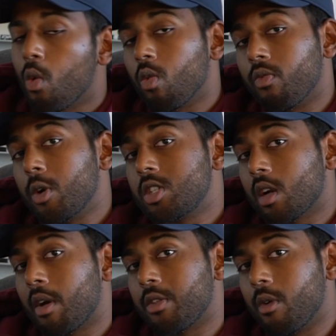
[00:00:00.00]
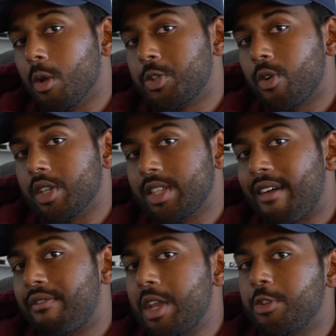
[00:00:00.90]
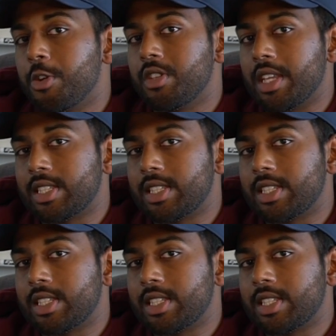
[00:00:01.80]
We'll first talk about the roadster, as that features a